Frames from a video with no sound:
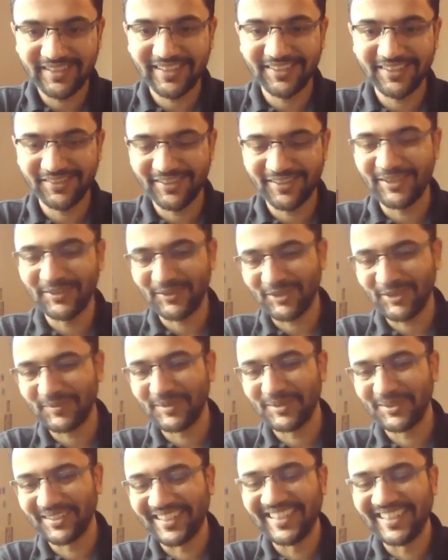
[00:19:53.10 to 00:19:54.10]
we can't really talk
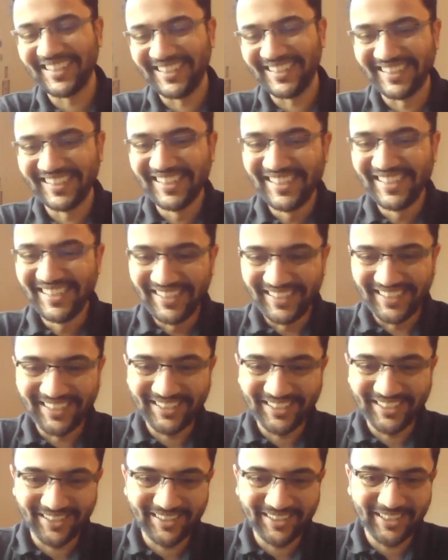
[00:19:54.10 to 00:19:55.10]
about the
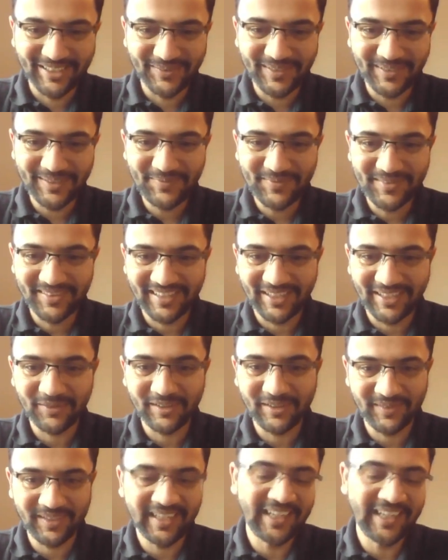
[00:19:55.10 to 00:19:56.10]
internal hardware. That's
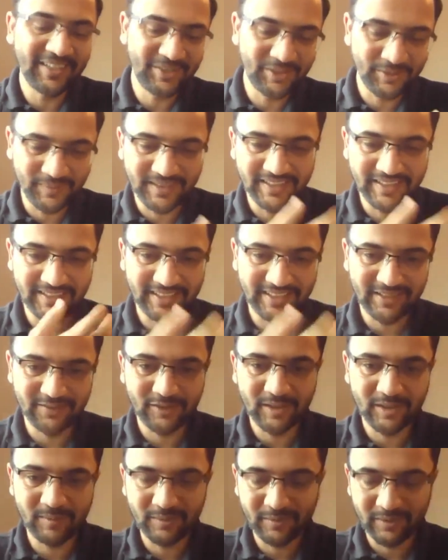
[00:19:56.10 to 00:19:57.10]
why we had to be
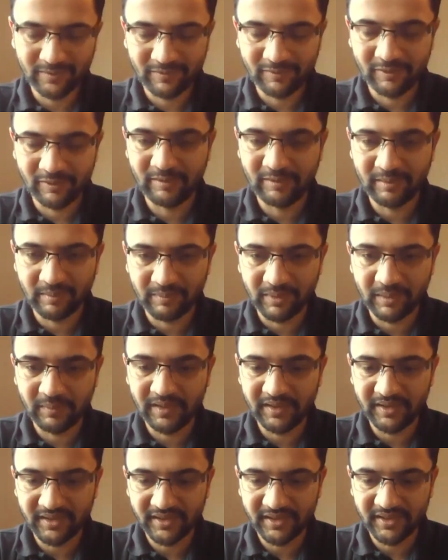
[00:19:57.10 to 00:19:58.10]
careful about what we
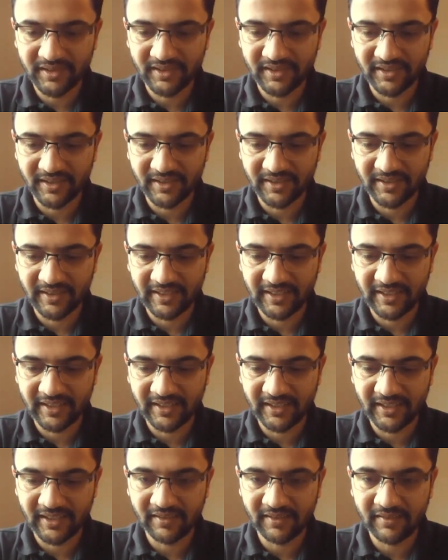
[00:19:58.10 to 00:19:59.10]
publish
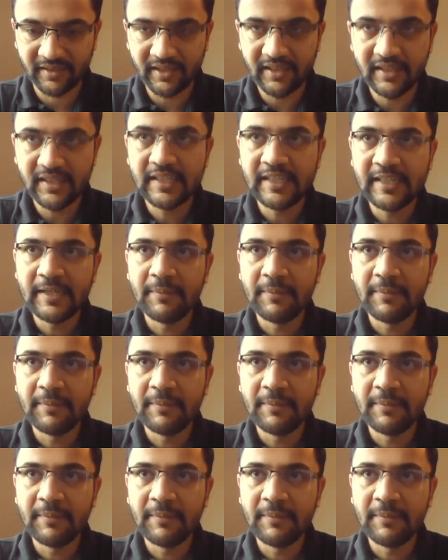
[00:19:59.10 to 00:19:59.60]
in industry.